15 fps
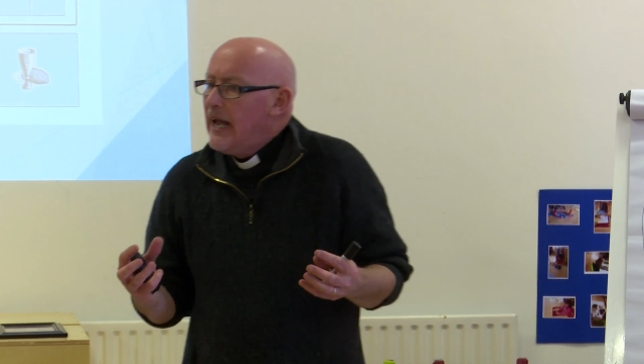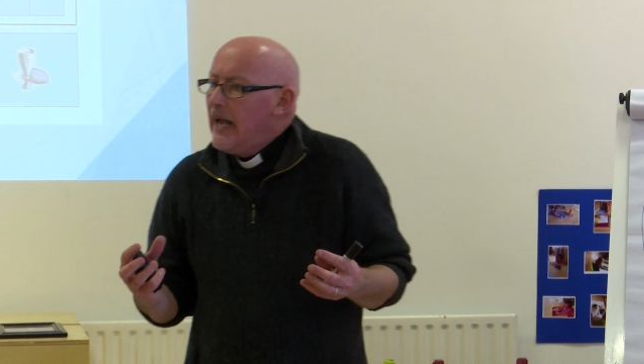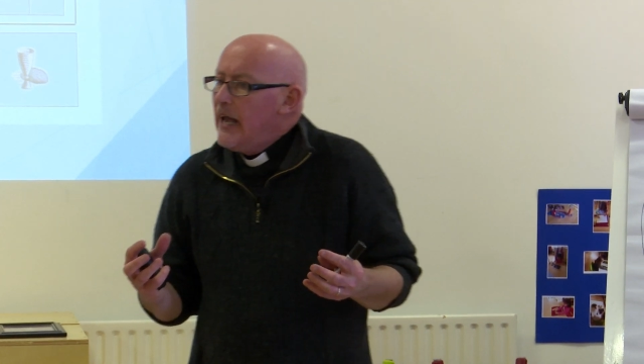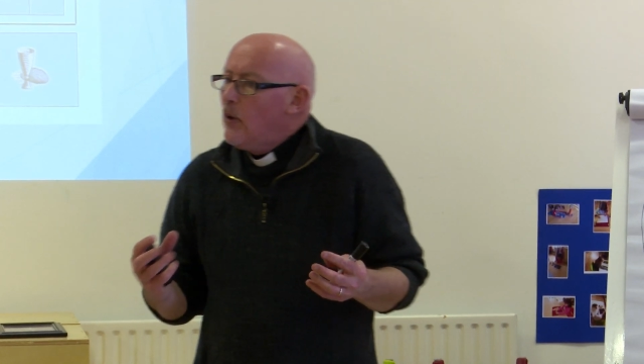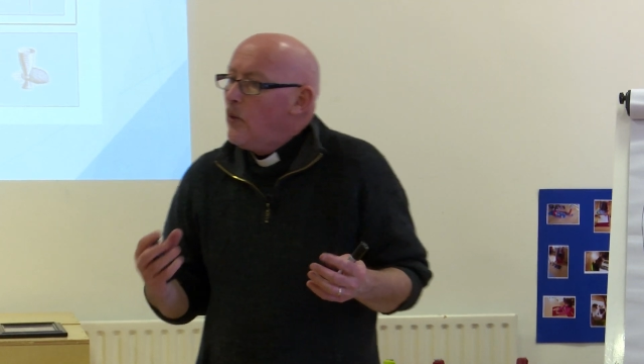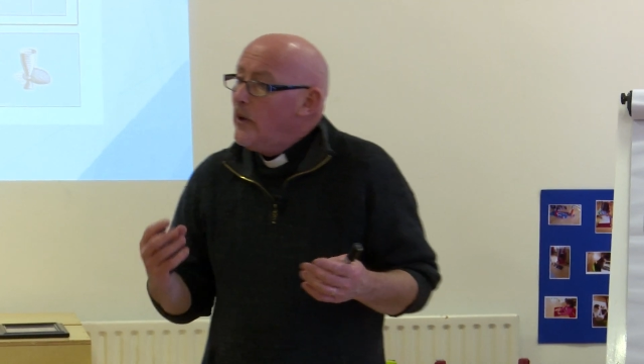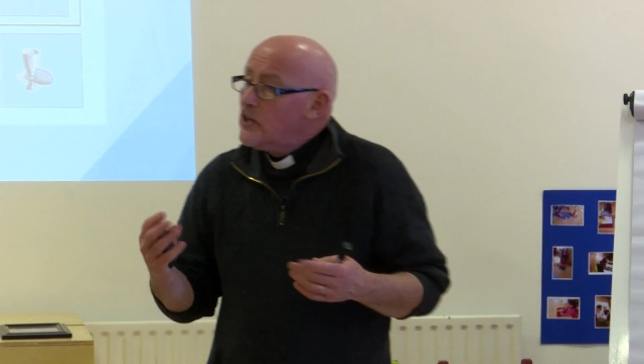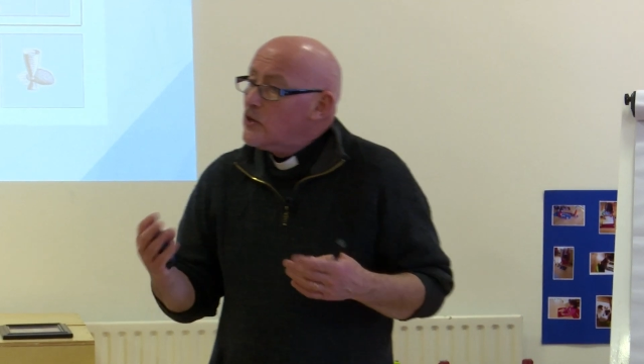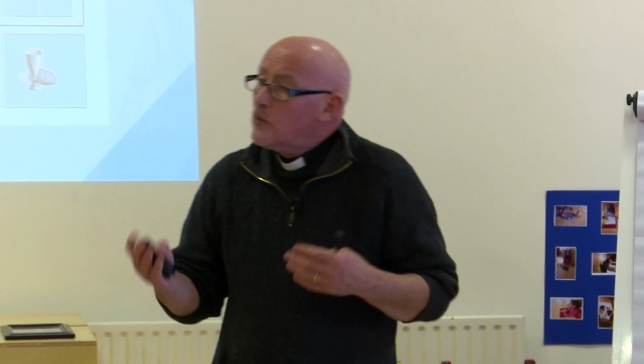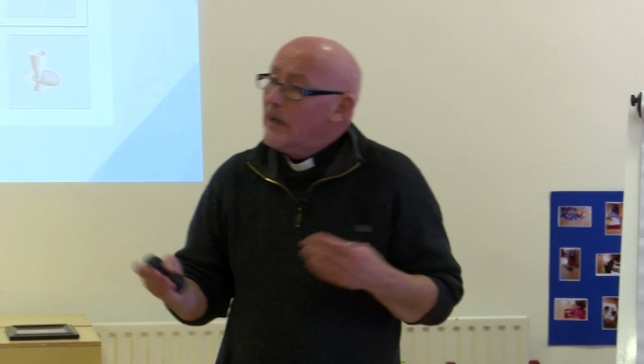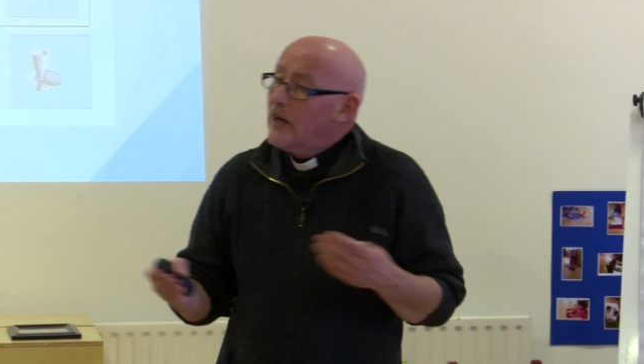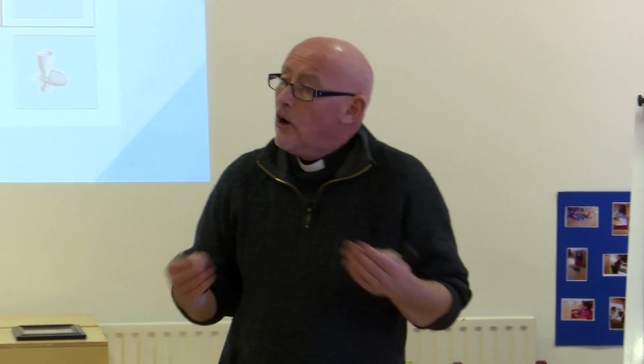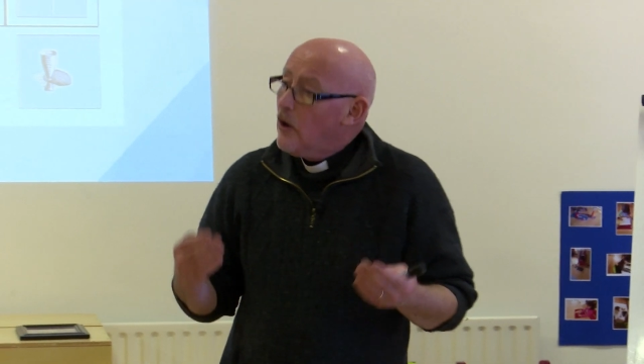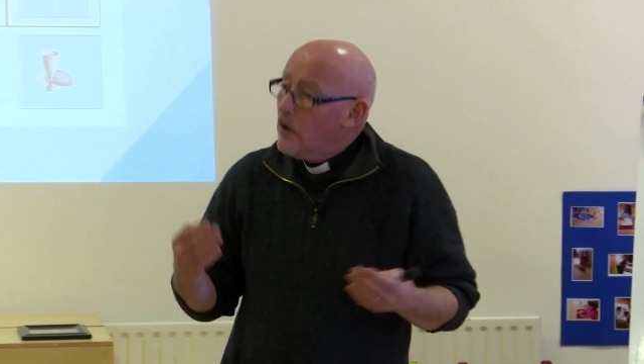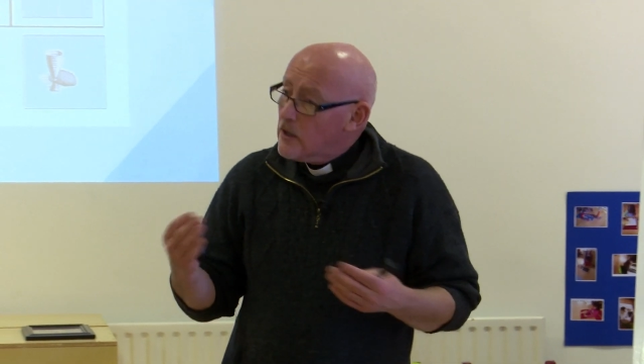uh, which
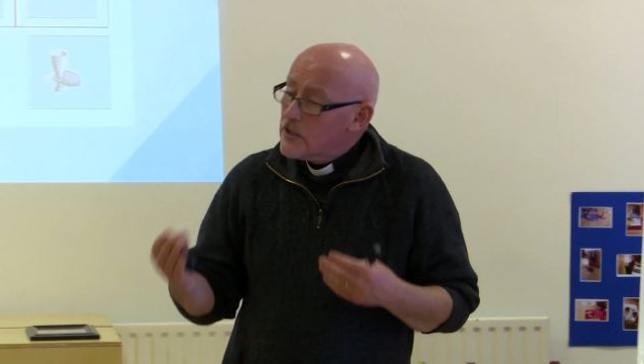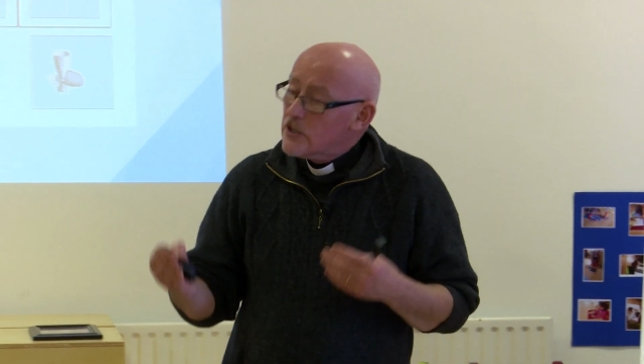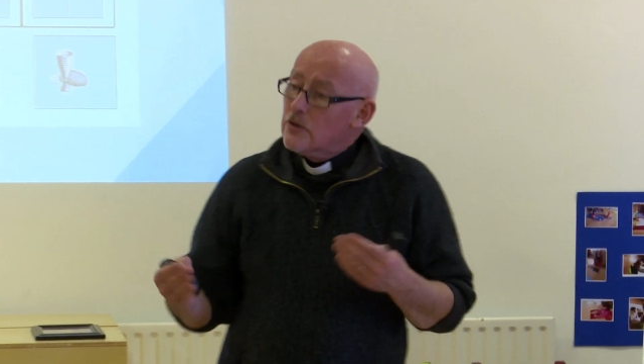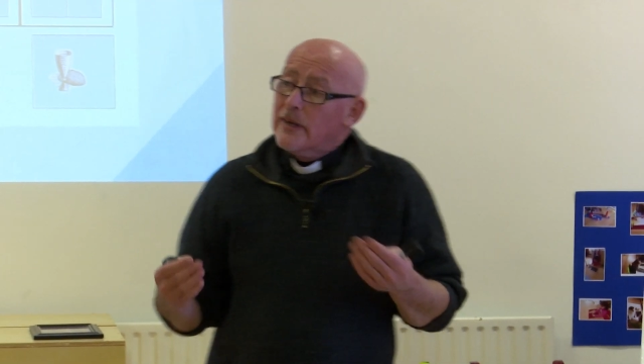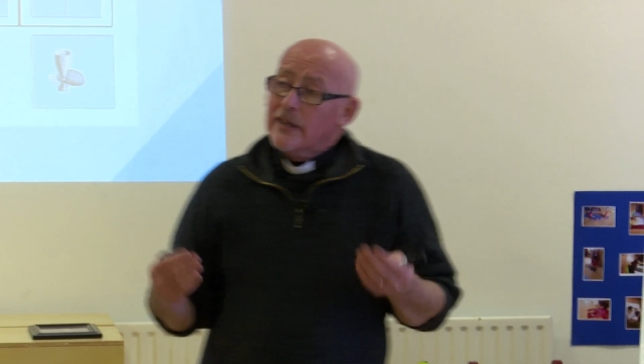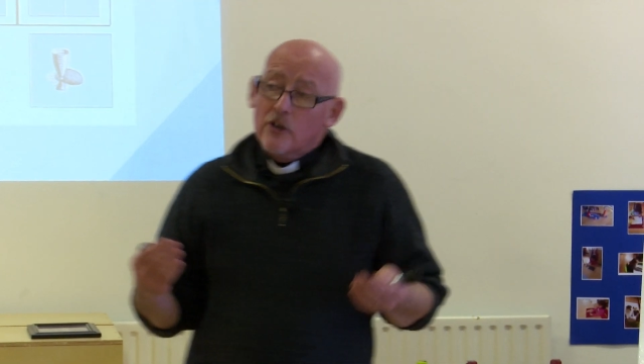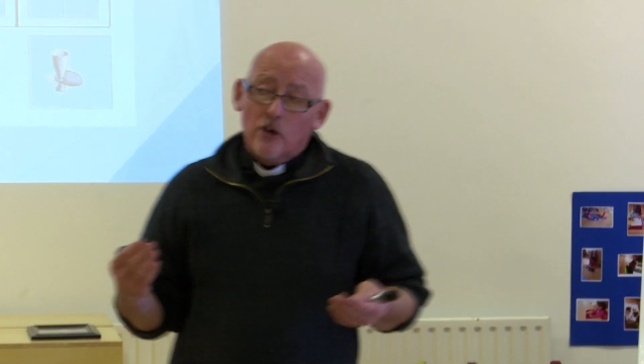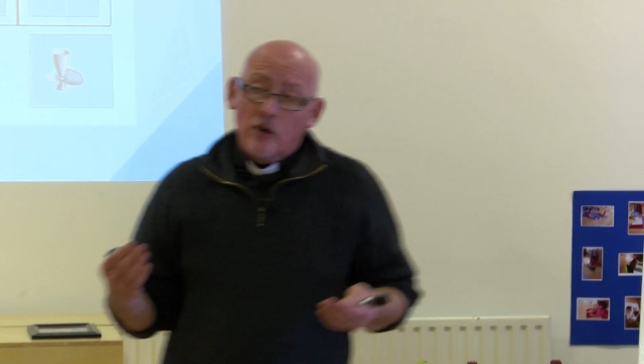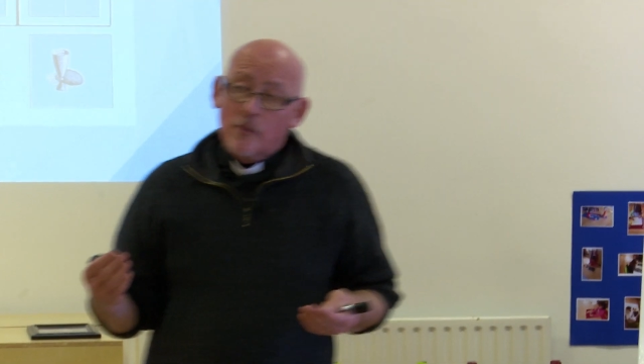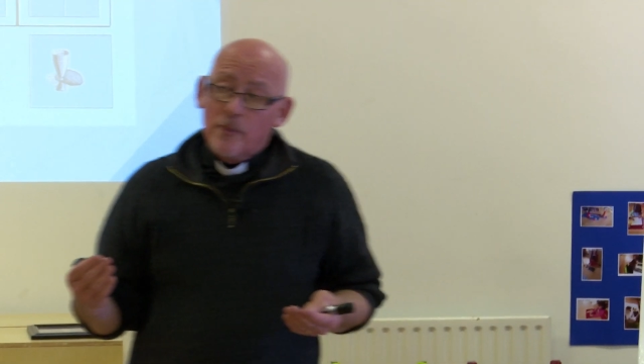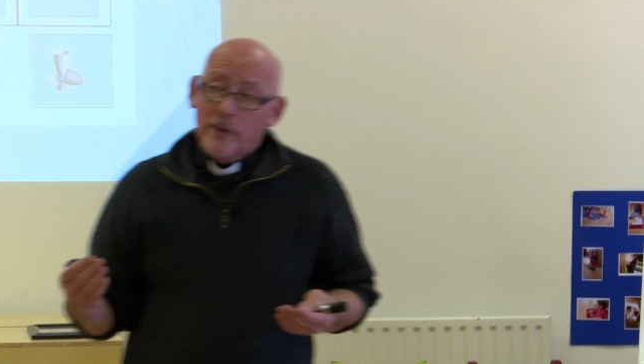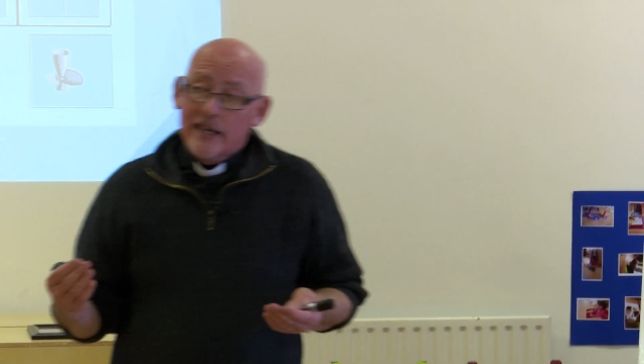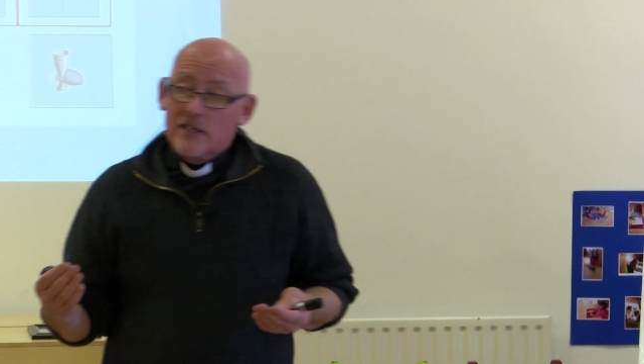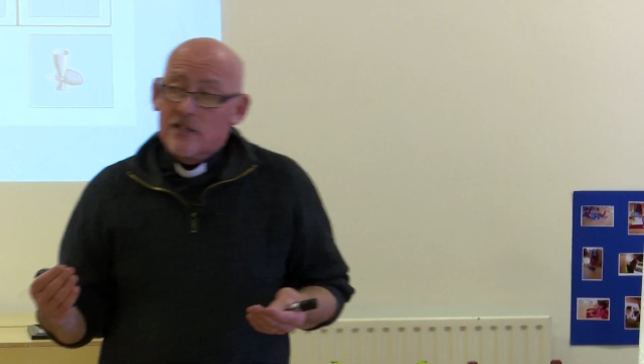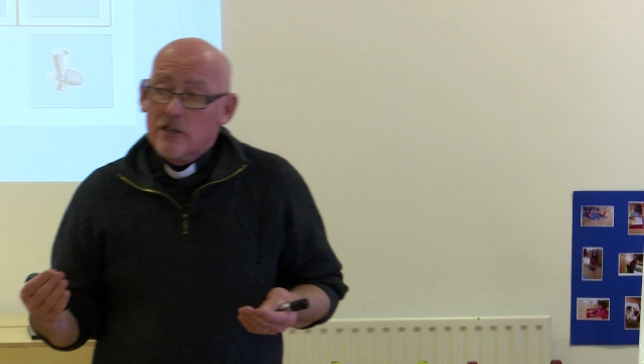will also incorporate